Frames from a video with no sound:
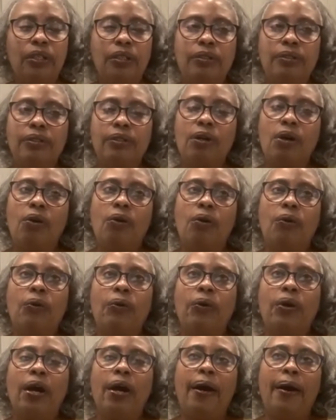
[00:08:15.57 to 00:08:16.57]

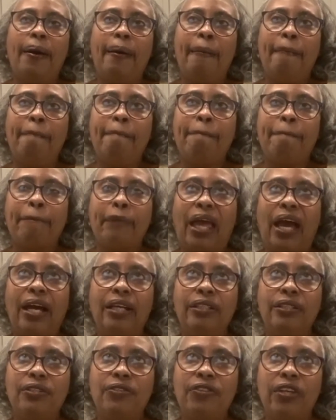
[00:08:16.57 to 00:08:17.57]
So I
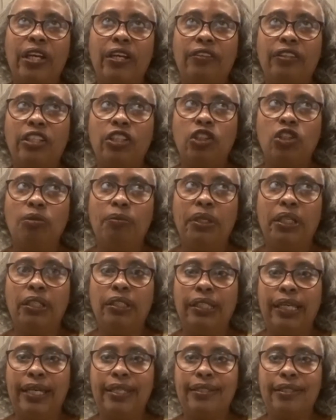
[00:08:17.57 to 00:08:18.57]
just think this should be a
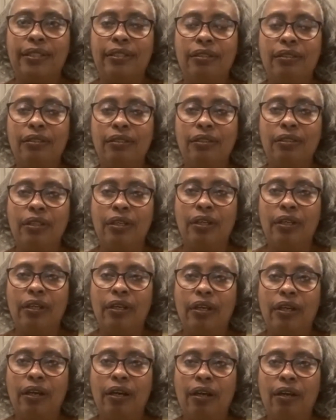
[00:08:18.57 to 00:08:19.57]
lesson
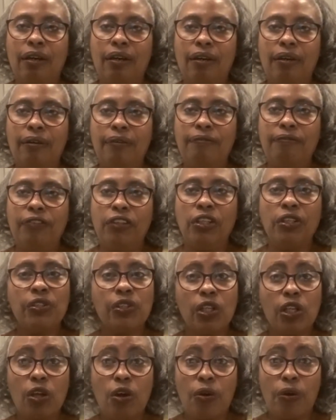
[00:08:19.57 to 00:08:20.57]
for us
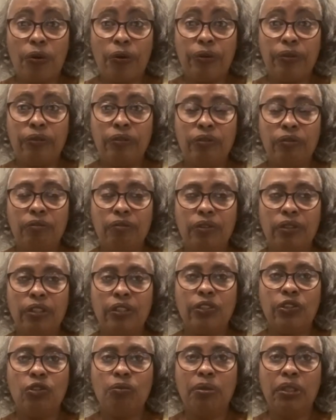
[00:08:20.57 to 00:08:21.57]
to learn.
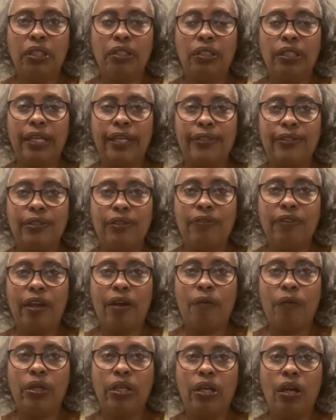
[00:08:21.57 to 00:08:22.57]
This should be a lesson
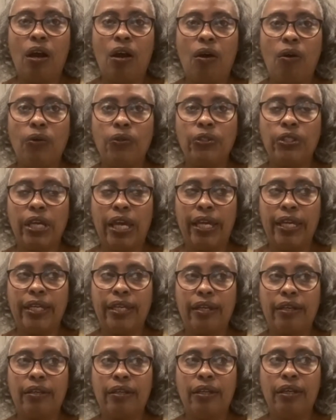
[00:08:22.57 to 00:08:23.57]
that we all take
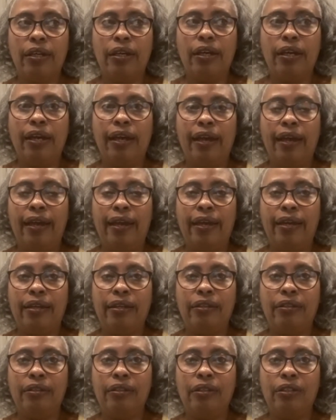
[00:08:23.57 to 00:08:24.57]

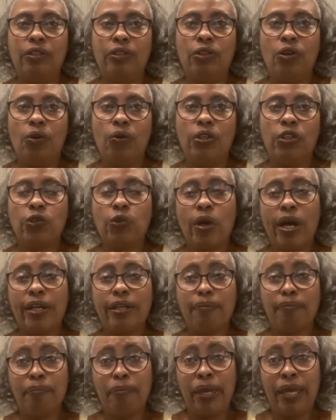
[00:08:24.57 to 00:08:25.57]
and, you know, and try
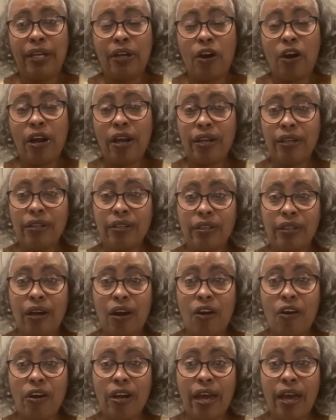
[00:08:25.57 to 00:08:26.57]
to make
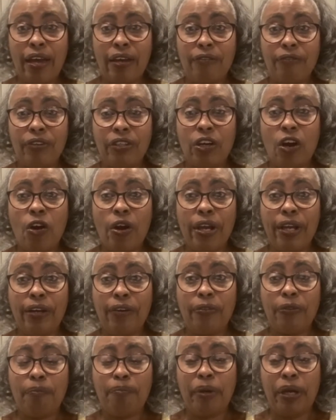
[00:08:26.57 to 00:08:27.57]
our life and our
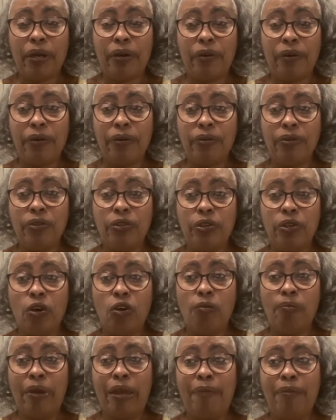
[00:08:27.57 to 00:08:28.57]
health better. You
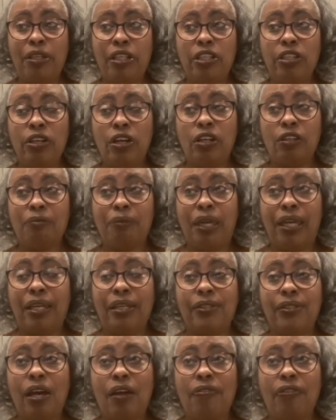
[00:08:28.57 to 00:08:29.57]
know, maybe the young
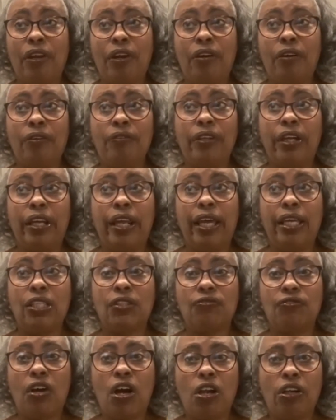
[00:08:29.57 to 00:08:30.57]
mans out there that
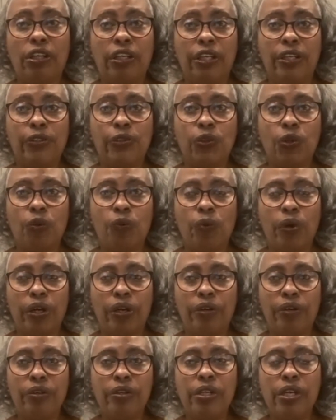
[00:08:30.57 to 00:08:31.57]
has followed his
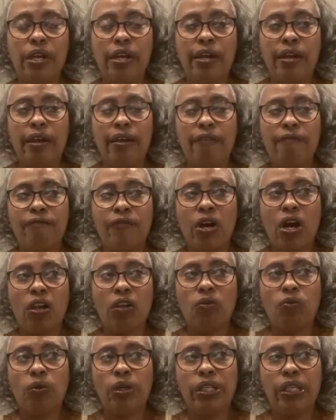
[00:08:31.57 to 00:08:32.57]
career and
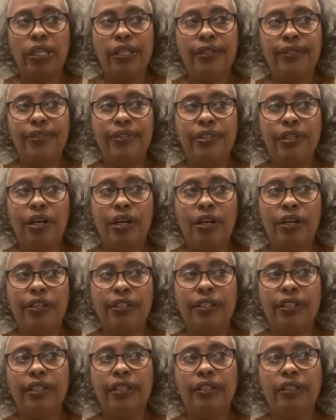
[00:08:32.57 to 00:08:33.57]
followed what he's
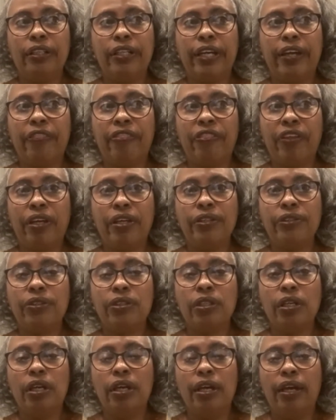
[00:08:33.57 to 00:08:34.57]
done can look at
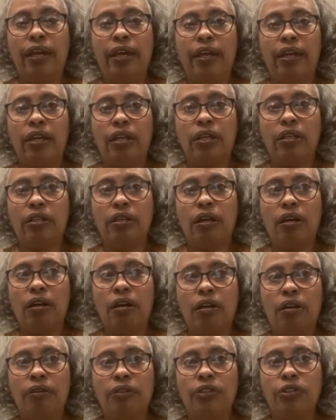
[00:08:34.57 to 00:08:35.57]
this and,
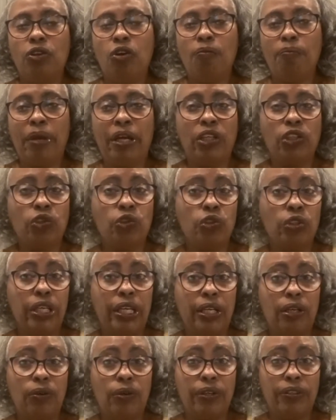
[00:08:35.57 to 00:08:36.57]
you know, make sure
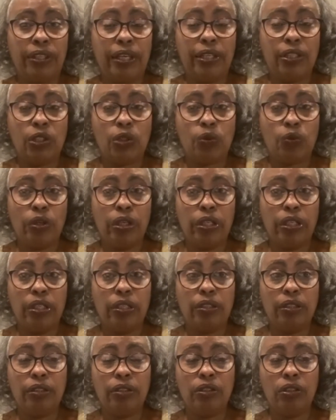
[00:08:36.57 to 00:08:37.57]
they go get their
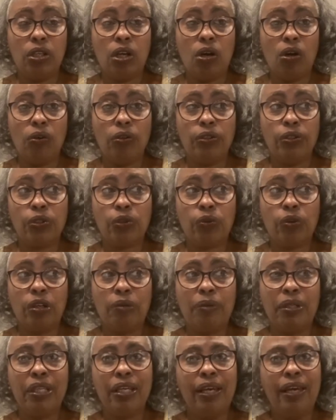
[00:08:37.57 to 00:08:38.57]
screening, your colon
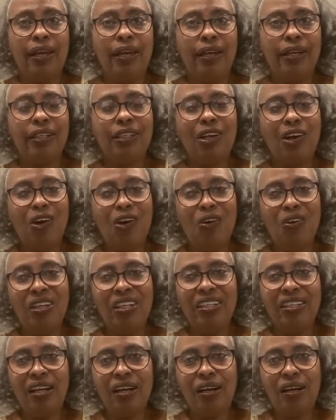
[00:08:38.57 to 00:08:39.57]
screening. And colon